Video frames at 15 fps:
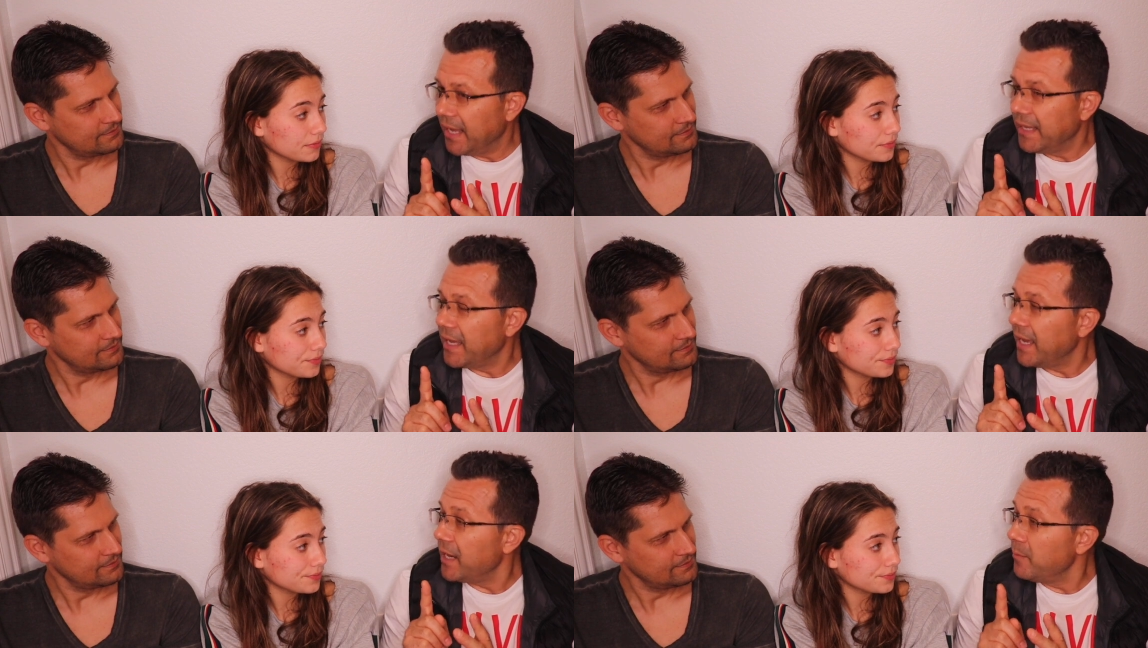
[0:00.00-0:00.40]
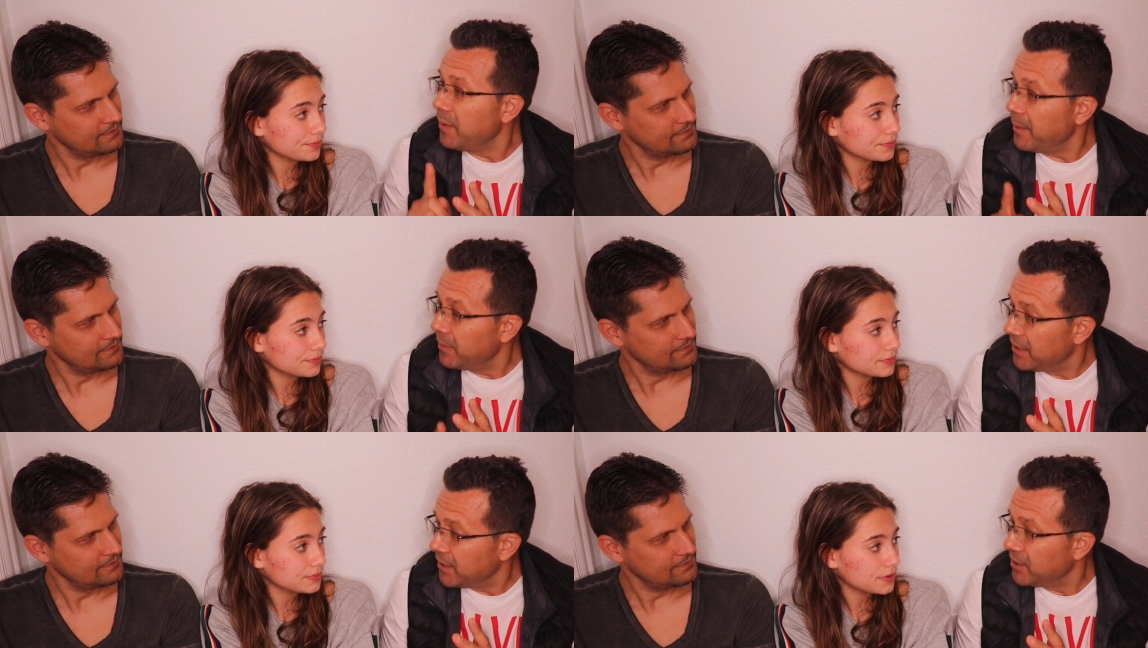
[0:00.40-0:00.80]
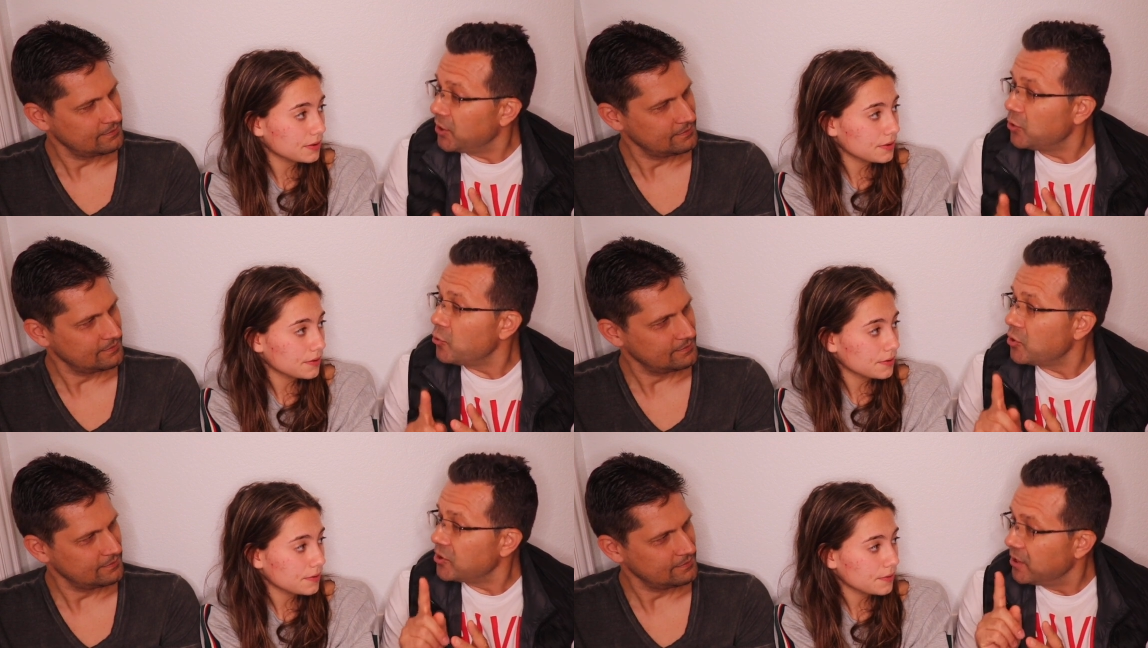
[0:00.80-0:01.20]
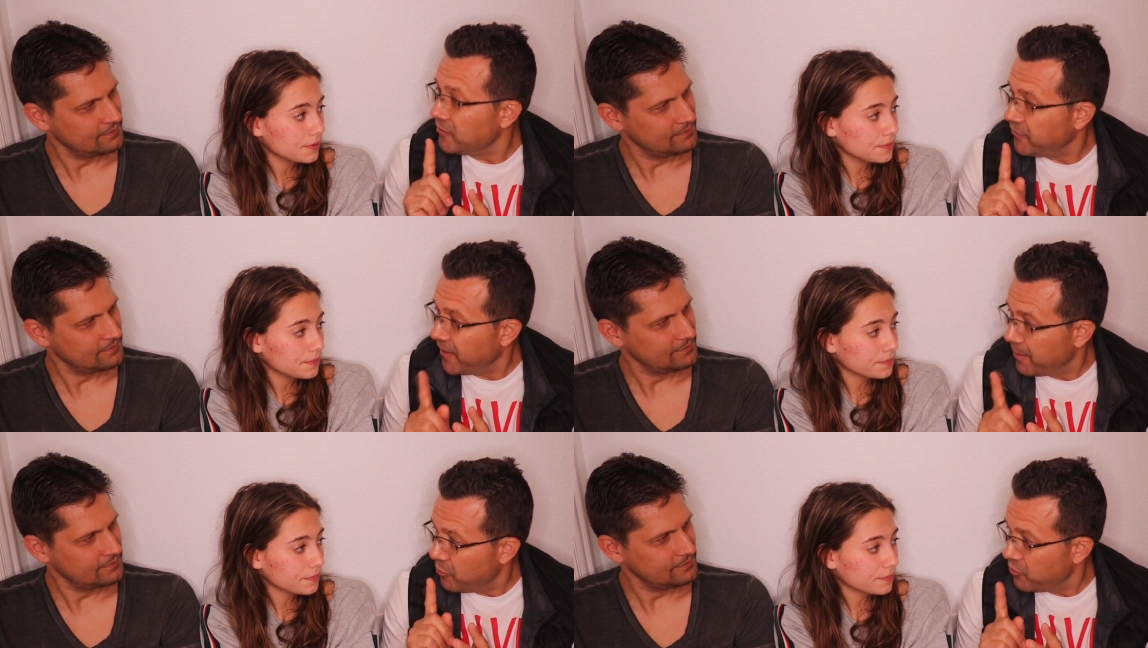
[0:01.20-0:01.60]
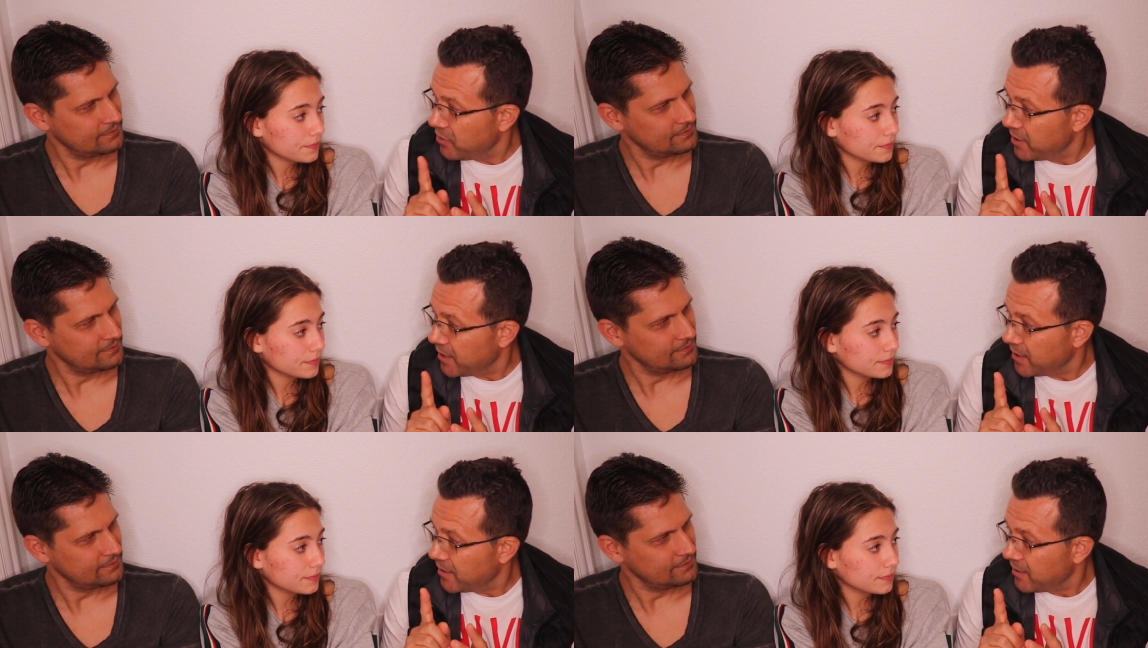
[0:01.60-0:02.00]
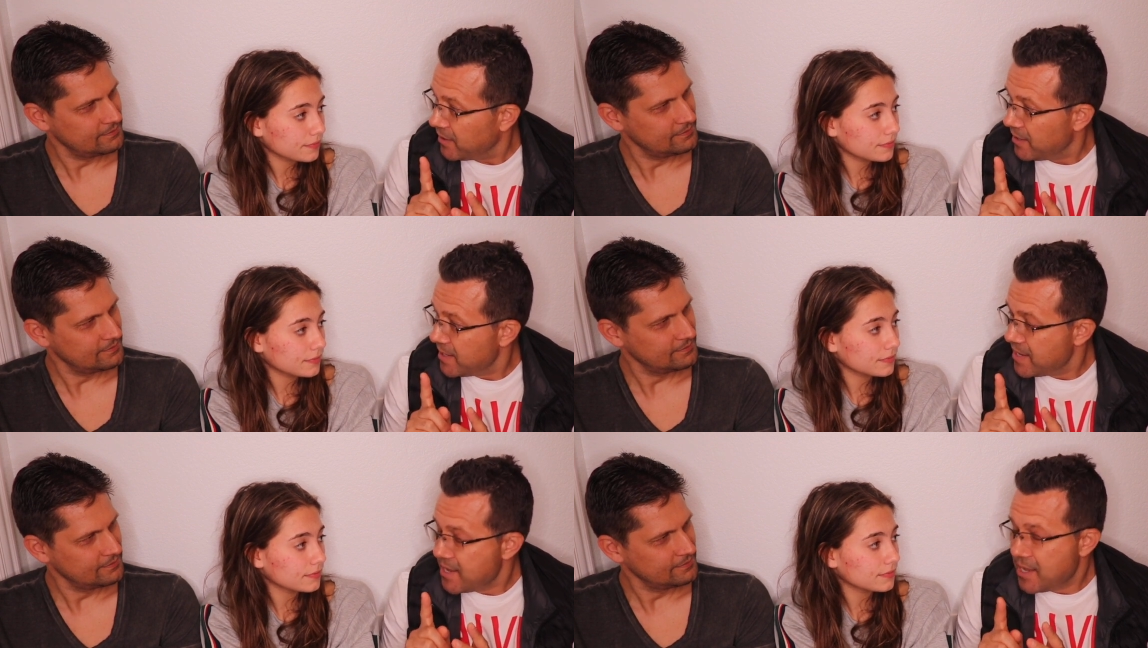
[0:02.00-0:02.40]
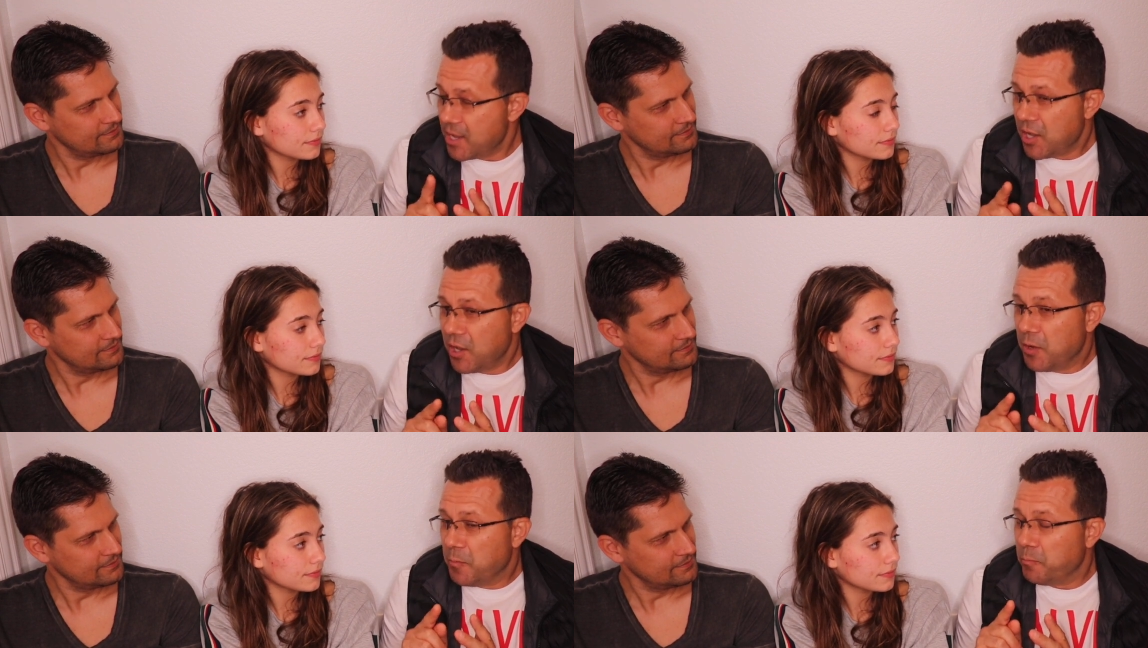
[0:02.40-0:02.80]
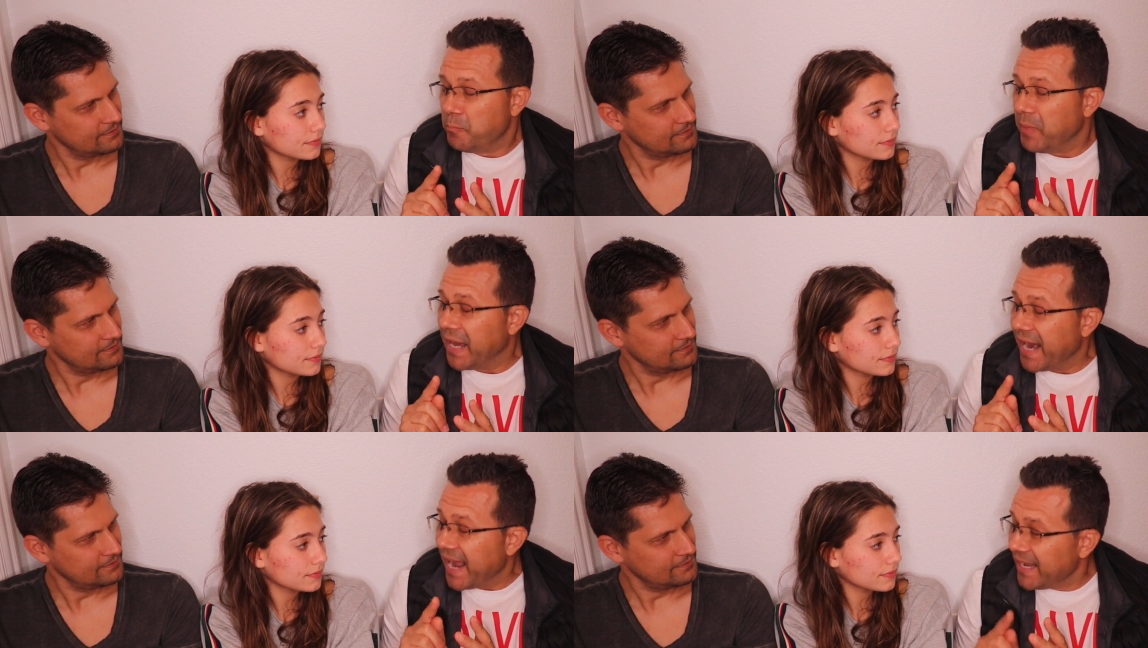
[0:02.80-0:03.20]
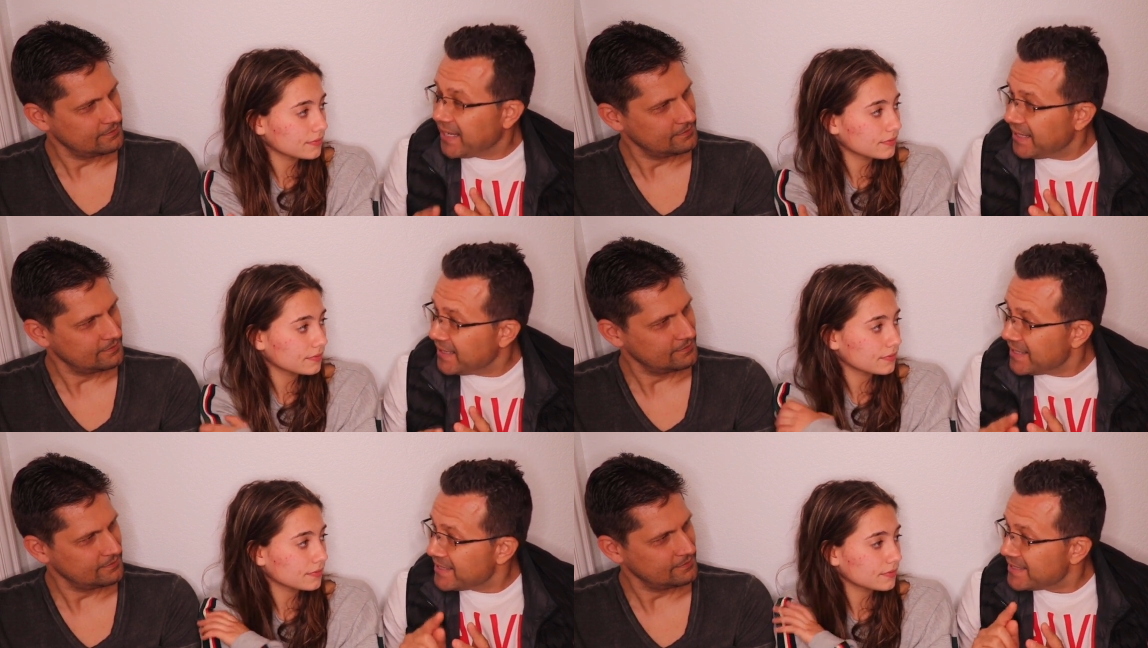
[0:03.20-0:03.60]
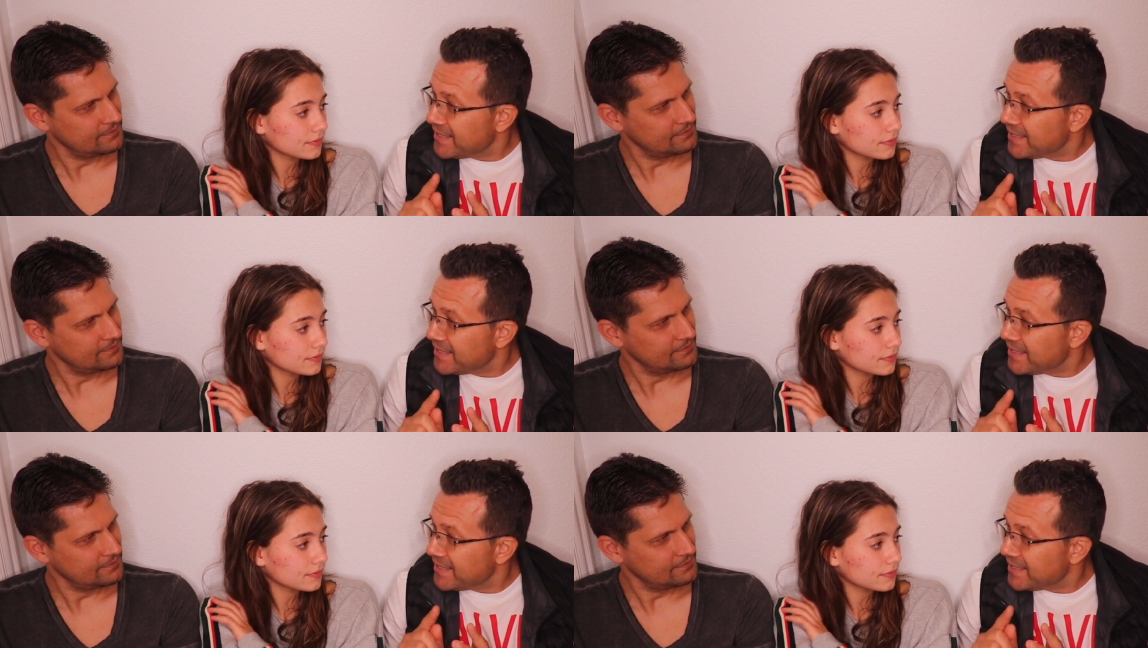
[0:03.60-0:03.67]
Speaker 1: And I remember that it was in February. Mm. But I didn't